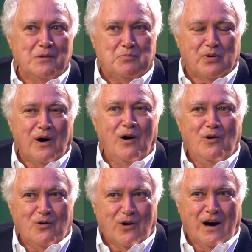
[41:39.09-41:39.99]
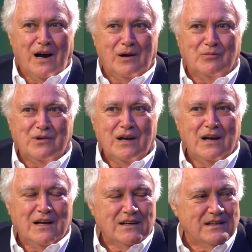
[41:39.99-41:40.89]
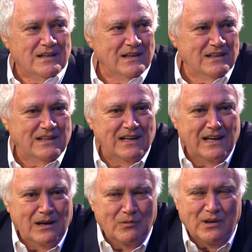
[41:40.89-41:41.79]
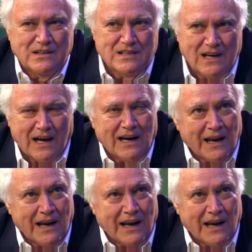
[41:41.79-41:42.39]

programmed to, to imitate.